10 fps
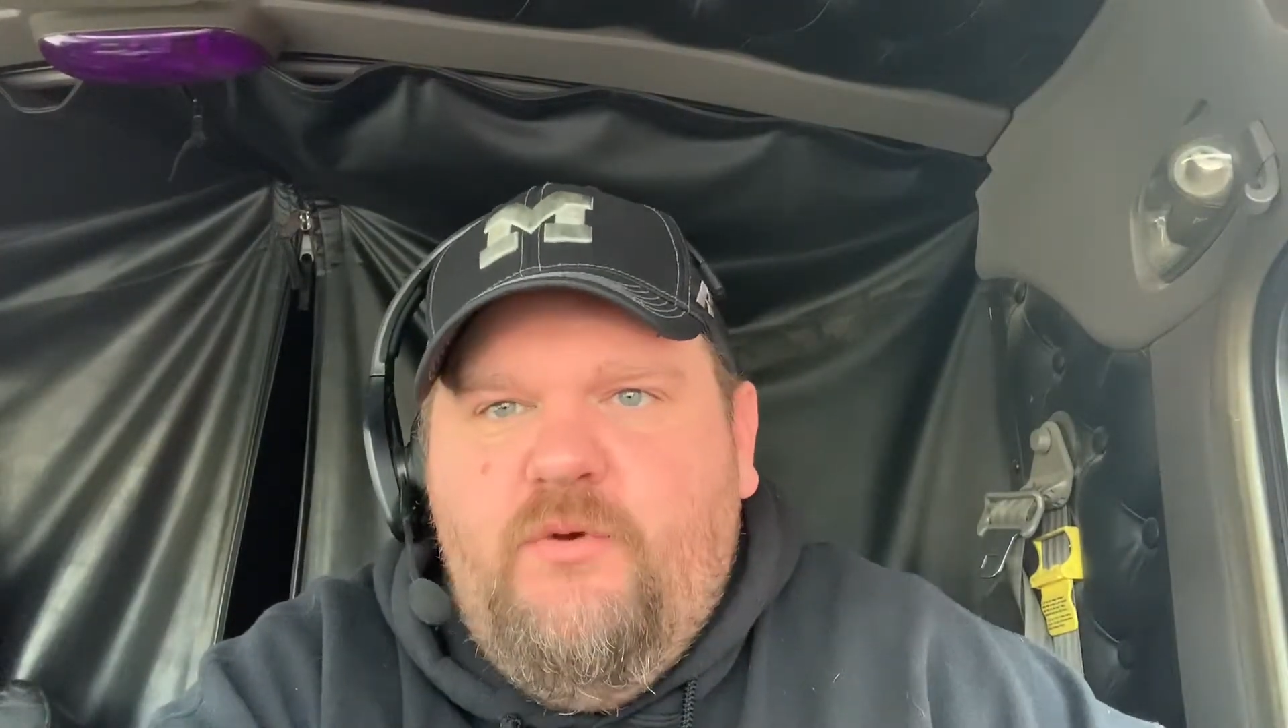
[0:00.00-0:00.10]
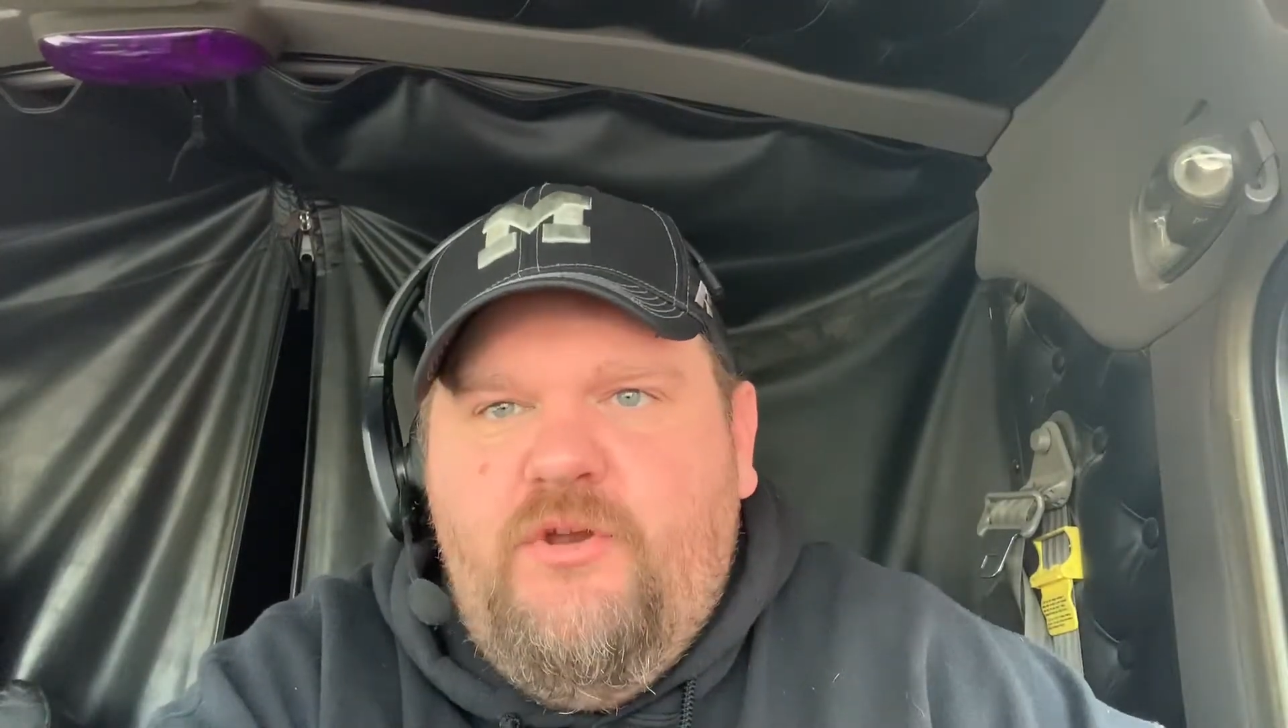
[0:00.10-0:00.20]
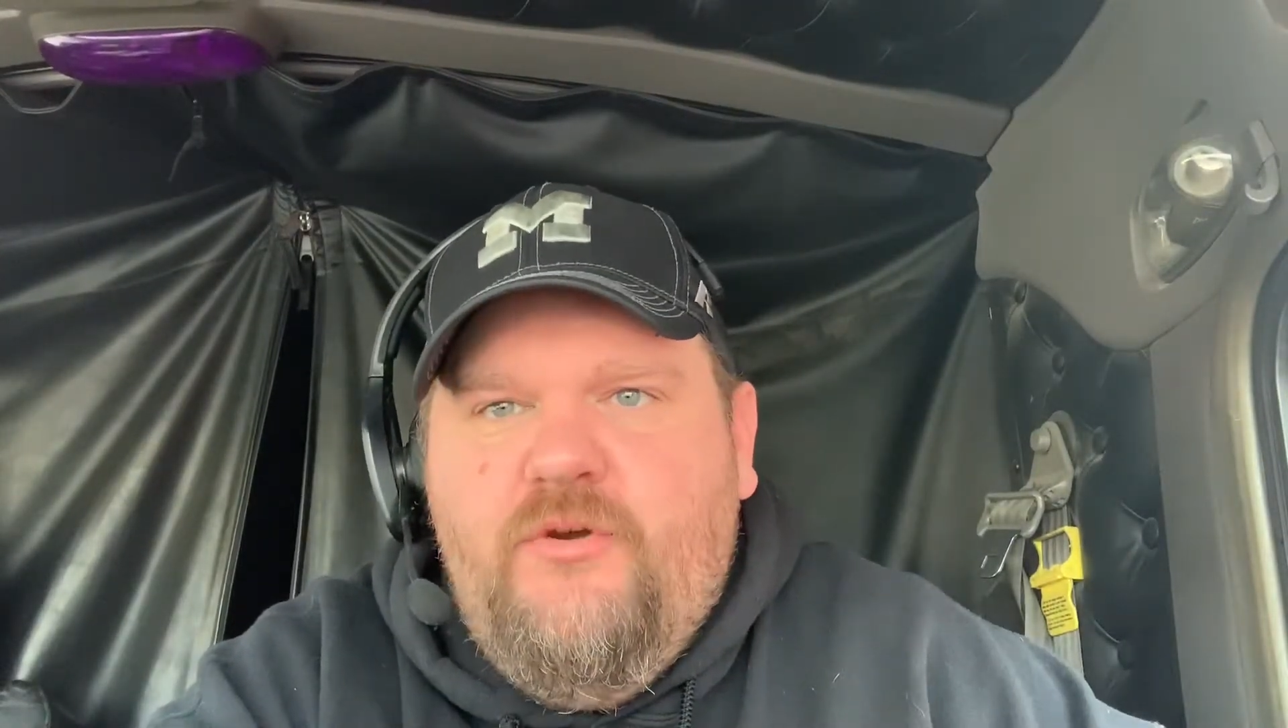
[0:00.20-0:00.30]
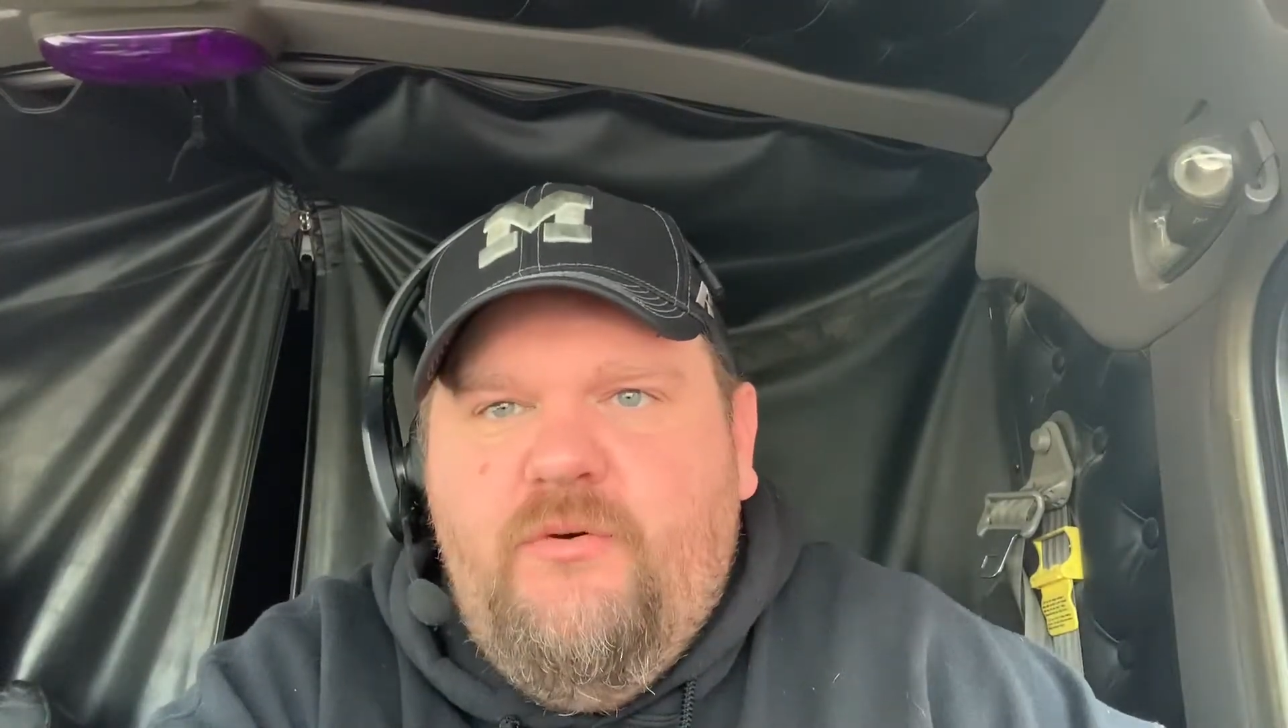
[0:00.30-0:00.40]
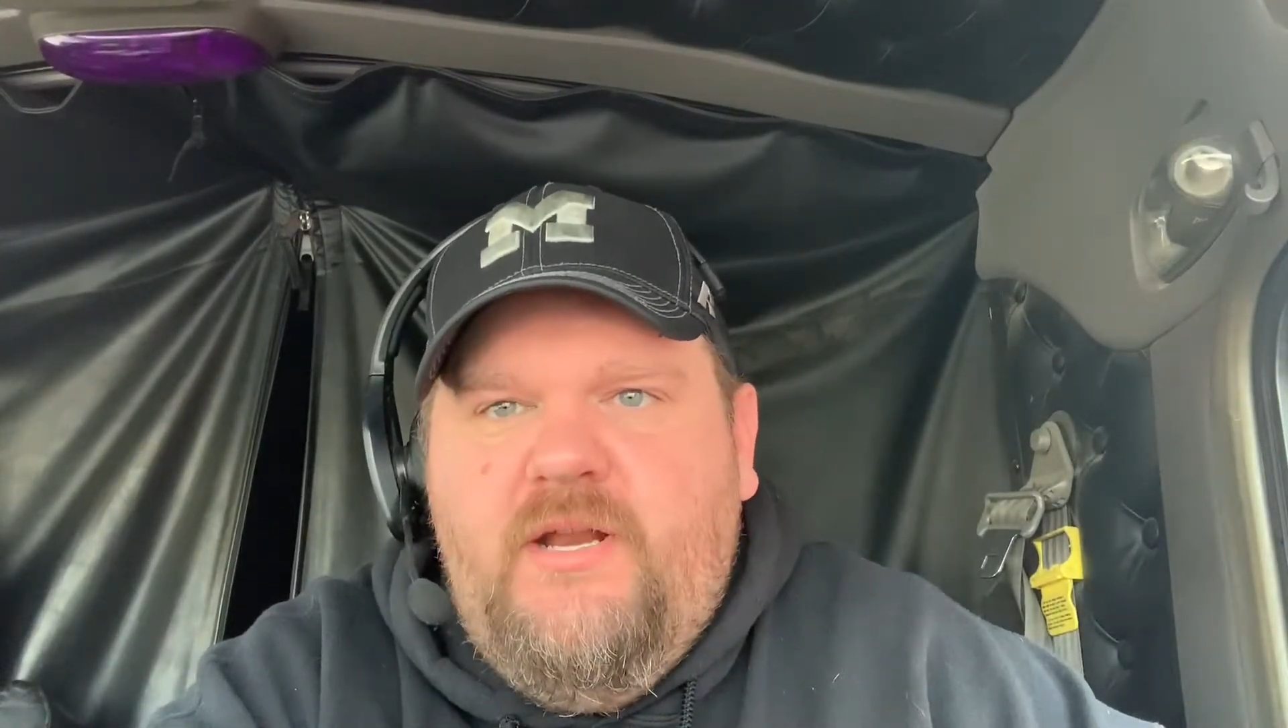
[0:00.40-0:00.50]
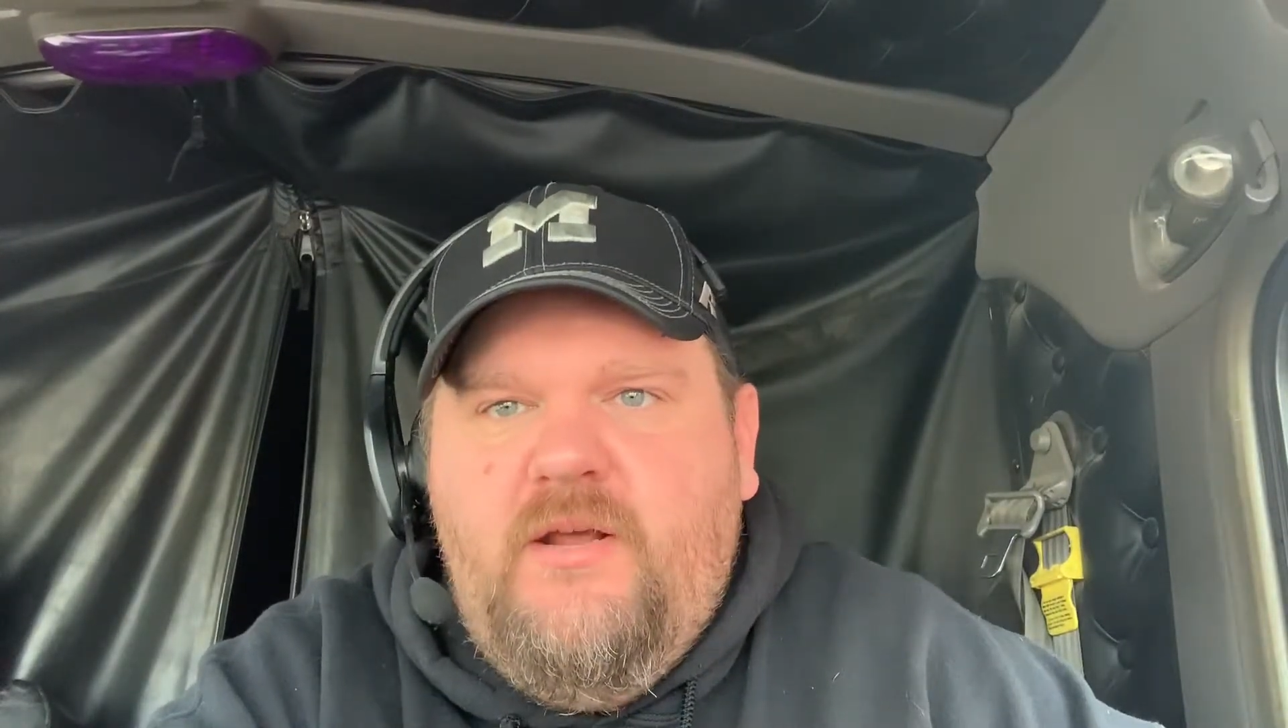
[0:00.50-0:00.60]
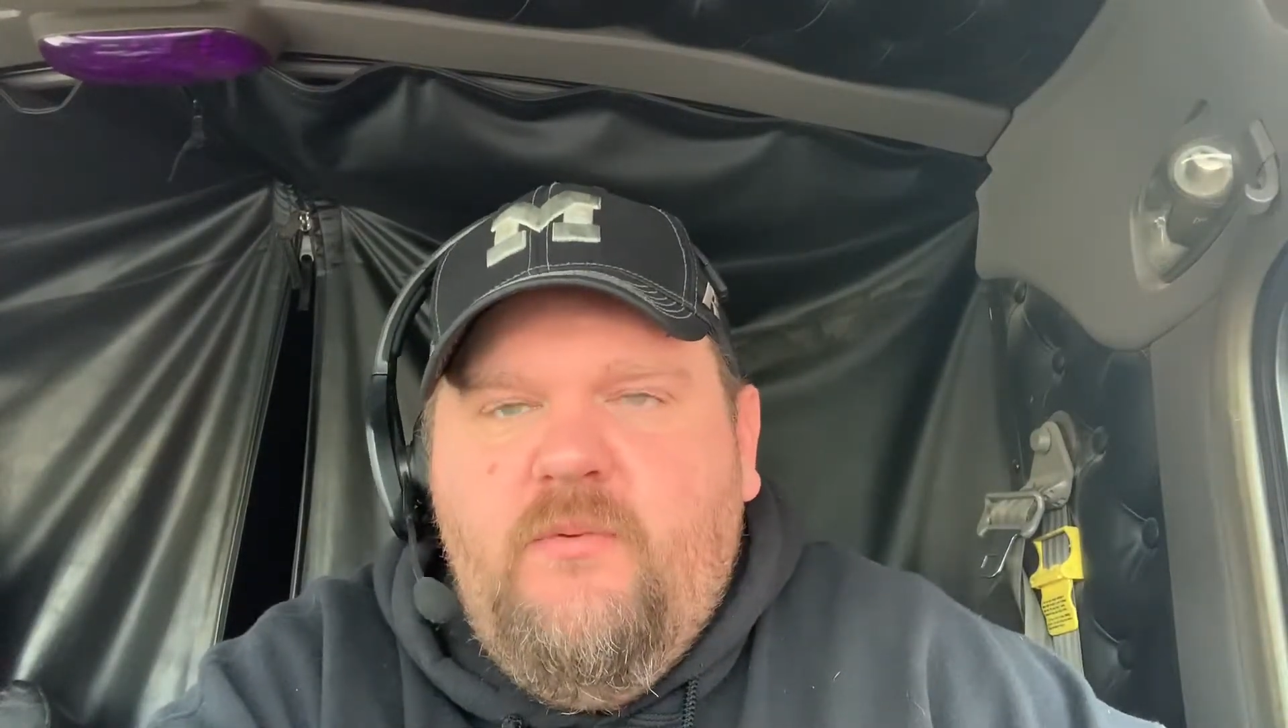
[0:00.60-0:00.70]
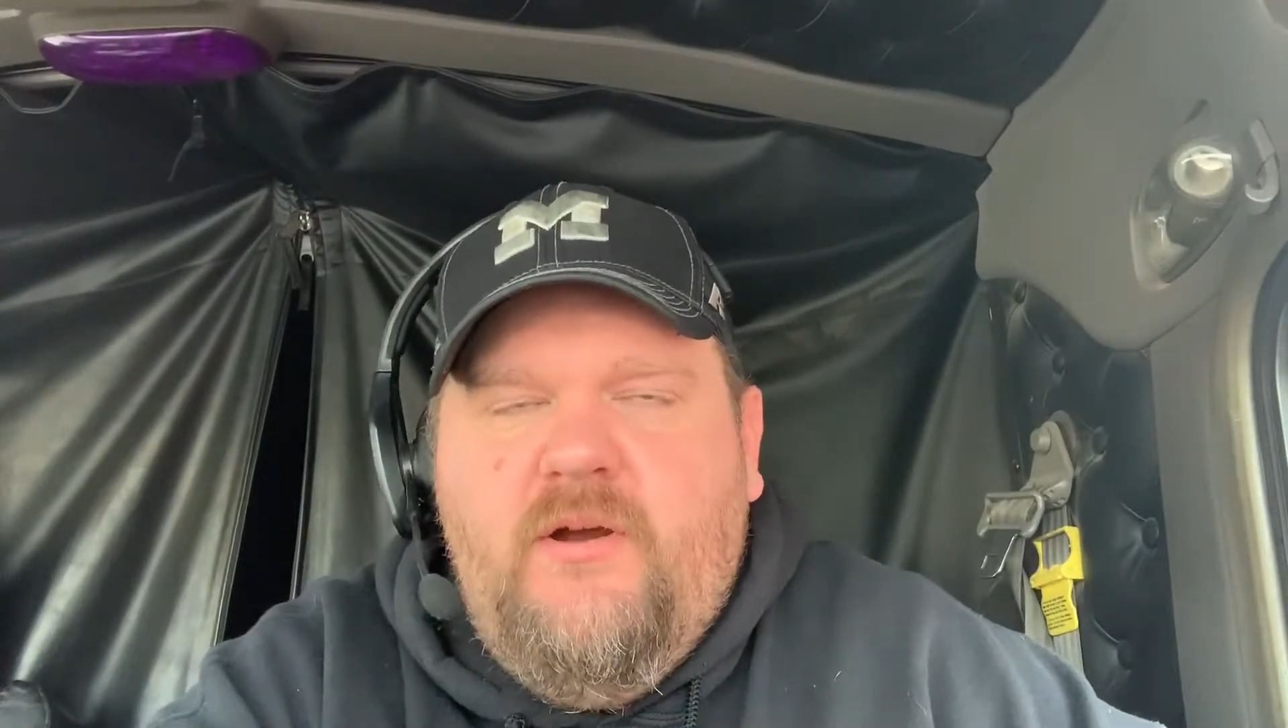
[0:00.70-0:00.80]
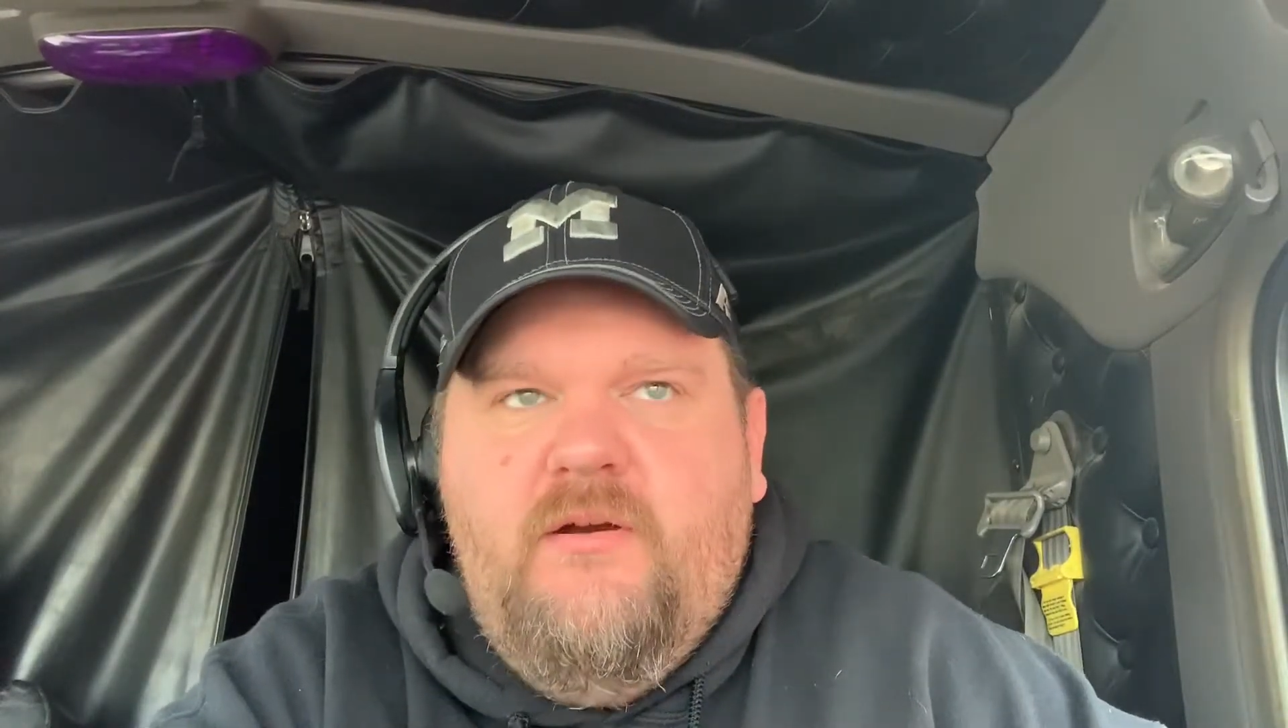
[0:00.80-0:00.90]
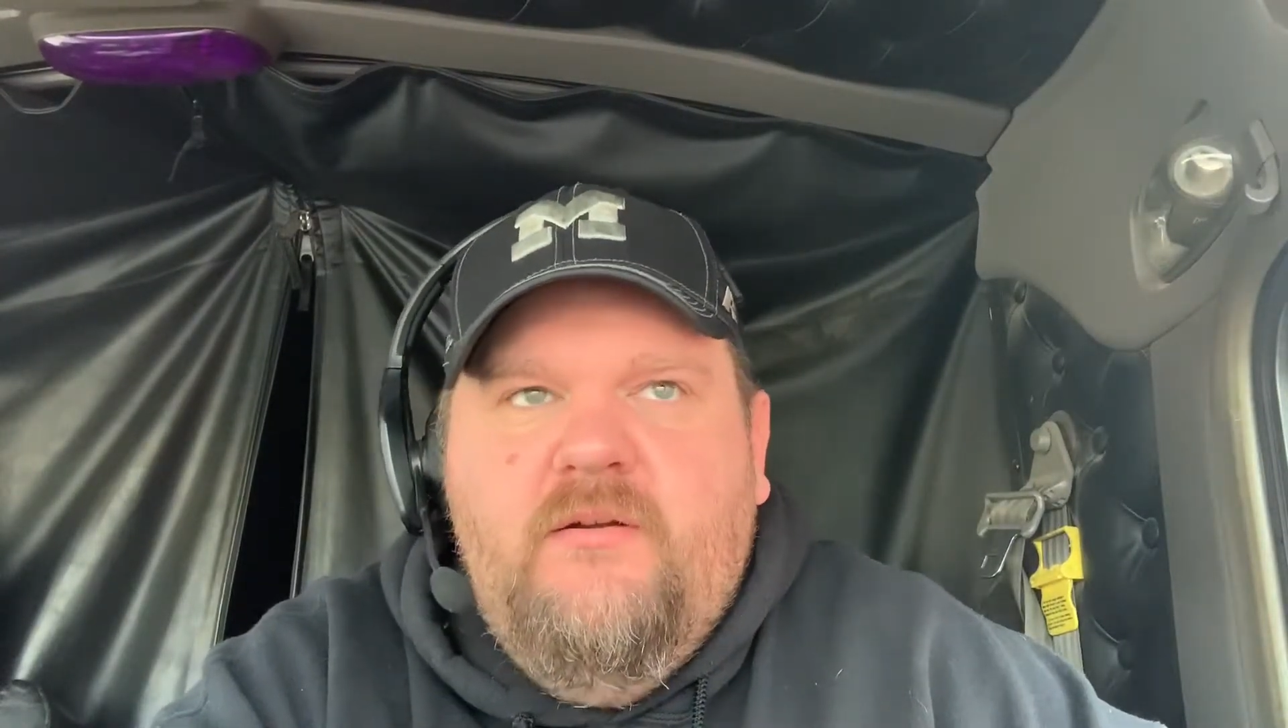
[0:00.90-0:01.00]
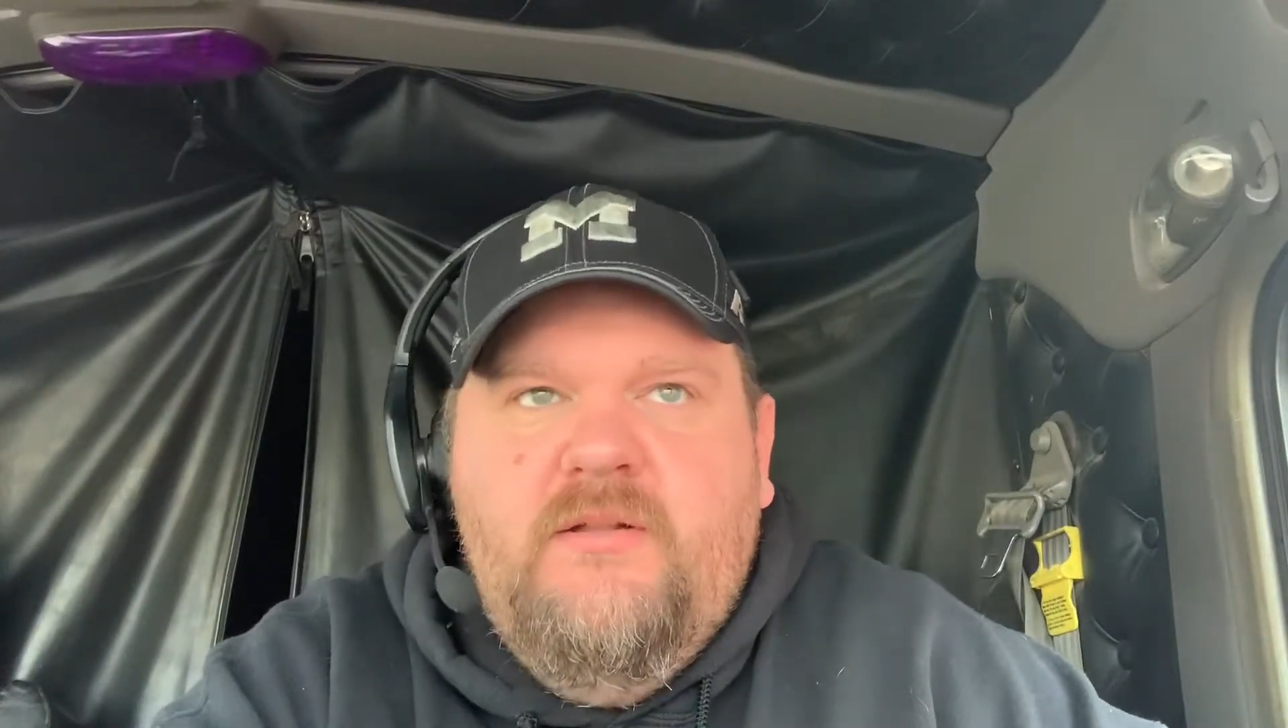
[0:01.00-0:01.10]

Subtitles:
wasn't going anywhere.